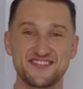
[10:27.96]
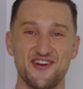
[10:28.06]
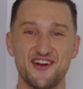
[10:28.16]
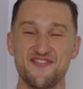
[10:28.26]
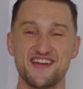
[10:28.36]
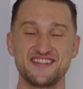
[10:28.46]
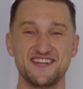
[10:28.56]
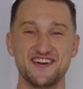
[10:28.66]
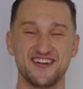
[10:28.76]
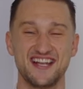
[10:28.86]
very fancy
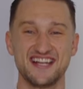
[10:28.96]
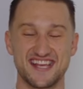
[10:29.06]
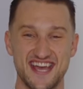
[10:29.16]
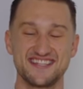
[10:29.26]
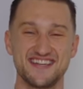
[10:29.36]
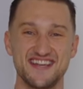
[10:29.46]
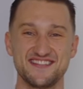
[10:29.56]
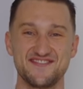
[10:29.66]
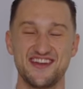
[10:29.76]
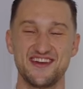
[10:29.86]
note, let's end today's
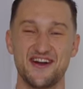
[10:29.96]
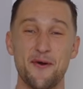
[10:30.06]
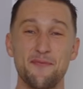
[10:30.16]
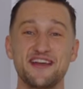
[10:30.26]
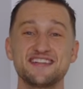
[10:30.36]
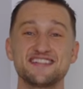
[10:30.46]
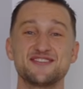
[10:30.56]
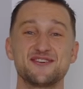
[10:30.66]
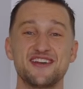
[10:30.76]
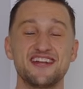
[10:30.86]
video. I hope you guys
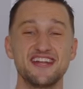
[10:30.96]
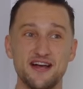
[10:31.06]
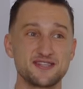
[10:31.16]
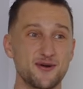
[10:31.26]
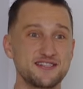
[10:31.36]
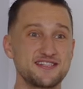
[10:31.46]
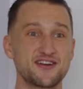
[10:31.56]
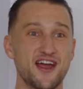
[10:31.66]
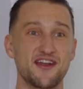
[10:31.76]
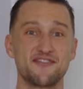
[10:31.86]
enjoyed it. As always, these are
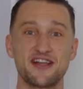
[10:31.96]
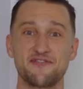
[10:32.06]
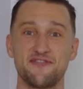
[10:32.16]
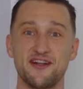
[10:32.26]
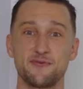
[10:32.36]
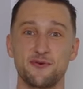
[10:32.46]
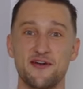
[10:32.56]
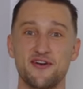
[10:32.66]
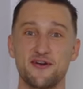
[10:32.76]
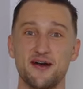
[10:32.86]
kind of like fun
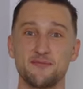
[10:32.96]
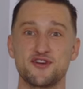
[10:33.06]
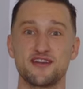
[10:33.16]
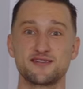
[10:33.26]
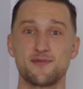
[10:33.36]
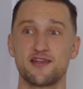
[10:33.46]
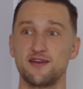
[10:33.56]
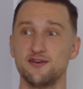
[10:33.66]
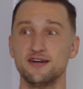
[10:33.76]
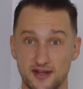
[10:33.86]
whenever I'm trying something
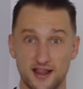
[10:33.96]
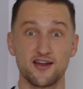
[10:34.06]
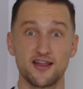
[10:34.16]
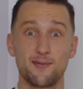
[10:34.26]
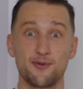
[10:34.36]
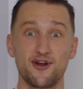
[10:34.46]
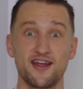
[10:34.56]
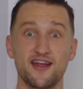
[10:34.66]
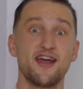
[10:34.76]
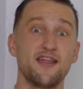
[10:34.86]
new. Clearly I'm
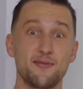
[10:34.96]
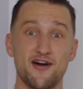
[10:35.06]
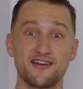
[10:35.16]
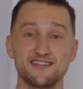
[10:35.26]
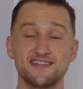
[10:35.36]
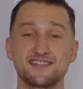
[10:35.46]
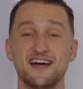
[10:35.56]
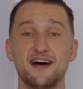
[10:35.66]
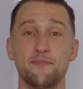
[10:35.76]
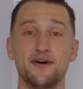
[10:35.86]
learning in the process,
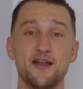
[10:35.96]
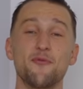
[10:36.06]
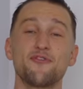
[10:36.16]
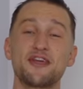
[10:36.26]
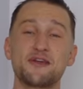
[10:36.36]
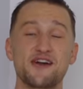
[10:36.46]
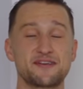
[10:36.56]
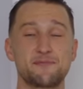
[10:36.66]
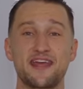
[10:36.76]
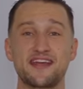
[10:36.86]
but hopefully you guys are
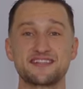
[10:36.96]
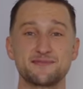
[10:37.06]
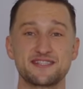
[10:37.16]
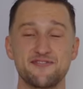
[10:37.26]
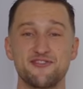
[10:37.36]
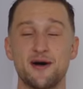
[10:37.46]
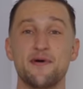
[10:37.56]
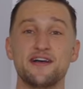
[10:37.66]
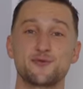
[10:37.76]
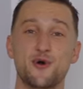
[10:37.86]
picking some stuff up
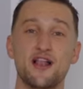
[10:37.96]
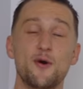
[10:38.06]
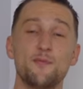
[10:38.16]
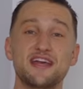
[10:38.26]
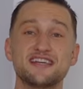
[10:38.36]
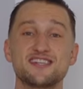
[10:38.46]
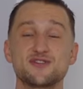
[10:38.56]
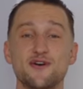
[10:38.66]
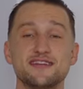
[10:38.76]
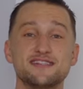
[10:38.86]
as well. I hope you guys
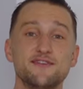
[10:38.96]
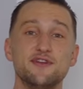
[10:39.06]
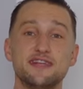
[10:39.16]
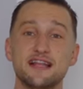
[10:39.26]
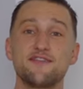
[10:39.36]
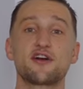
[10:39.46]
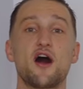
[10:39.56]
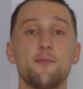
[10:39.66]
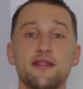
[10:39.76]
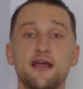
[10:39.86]
enjoyed this. If you did, leave a
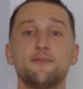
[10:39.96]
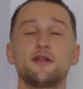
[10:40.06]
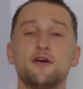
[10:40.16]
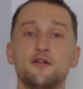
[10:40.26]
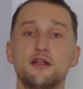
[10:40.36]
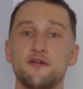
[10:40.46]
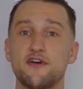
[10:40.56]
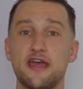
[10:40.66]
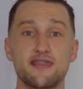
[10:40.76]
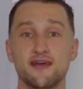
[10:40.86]
comment down below, leave
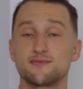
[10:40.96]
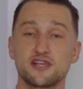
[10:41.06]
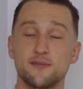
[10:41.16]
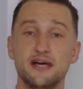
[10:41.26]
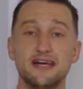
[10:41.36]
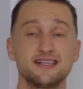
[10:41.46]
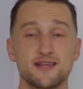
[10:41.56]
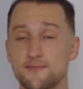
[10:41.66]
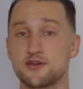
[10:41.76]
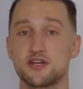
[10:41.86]
a thumbs up,
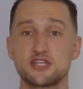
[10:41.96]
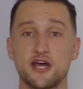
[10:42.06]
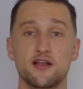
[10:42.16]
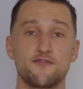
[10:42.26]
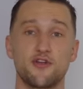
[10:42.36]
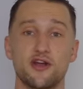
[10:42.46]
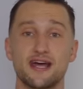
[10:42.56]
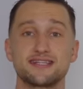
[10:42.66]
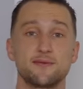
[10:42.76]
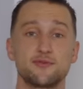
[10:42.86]
sub to the channel if you're
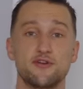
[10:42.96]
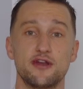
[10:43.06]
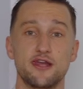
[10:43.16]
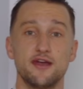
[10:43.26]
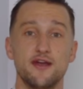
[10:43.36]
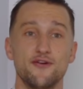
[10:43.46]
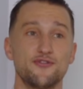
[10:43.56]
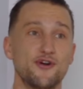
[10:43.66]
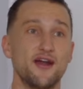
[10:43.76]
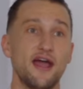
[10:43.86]
not subbed already
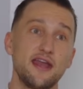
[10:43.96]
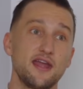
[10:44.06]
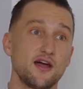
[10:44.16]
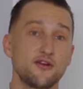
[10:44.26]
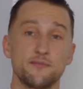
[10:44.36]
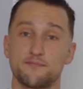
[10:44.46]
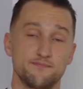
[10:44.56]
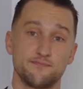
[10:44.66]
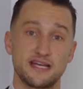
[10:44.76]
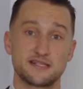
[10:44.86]
for any other
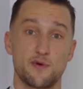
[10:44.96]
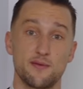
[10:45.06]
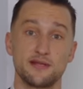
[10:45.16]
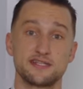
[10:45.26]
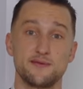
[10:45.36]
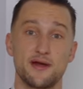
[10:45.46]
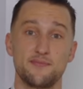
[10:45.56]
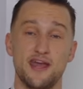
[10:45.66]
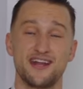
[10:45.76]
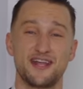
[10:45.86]
experiments that might
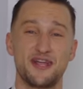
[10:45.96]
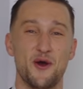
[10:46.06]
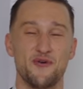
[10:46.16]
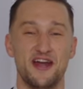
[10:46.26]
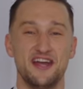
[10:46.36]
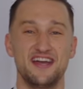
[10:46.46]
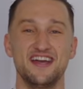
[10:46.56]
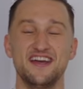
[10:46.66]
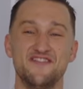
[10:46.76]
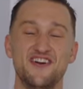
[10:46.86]
be heading your way
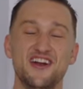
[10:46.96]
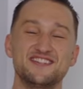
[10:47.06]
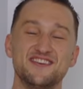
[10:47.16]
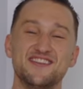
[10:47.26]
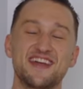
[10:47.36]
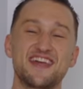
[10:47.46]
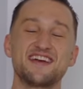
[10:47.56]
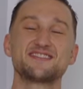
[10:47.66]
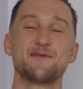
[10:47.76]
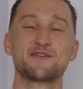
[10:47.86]
very soon. Thank you
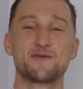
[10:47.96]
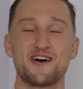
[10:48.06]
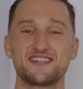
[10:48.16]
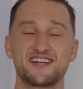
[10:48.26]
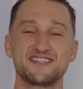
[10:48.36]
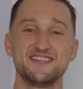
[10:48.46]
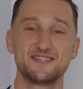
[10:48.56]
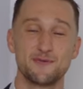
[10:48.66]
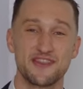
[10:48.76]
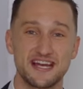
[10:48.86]
guys so much for watching. I'll see you
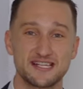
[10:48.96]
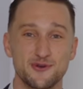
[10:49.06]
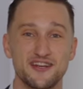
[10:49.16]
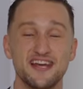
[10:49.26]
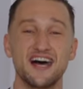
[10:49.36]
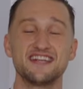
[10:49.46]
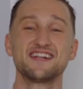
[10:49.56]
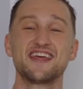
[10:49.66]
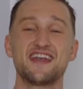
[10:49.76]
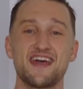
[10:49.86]
soon with the next one. Until
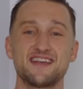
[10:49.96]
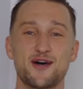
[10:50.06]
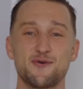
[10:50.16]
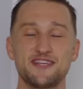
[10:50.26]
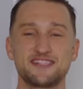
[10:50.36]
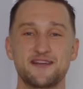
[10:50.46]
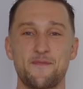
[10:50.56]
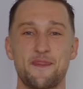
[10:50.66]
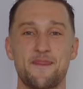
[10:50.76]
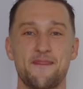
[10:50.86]
then, as always,
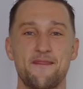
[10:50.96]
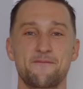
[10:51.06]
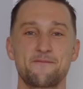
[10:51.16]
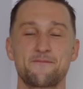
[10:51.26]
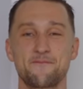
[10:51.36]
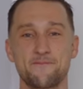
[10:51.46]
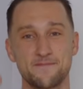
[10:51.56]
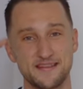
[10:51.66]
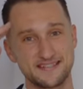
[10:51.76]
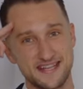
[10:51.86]

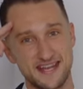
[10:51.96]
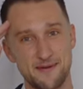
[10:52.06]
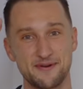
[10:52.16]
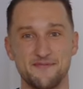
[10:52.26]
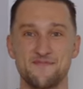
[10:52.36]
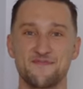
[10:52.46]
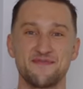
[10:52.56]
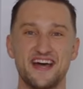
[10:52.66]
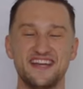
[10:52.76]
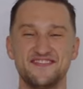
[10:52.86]
stay dapper. Bye.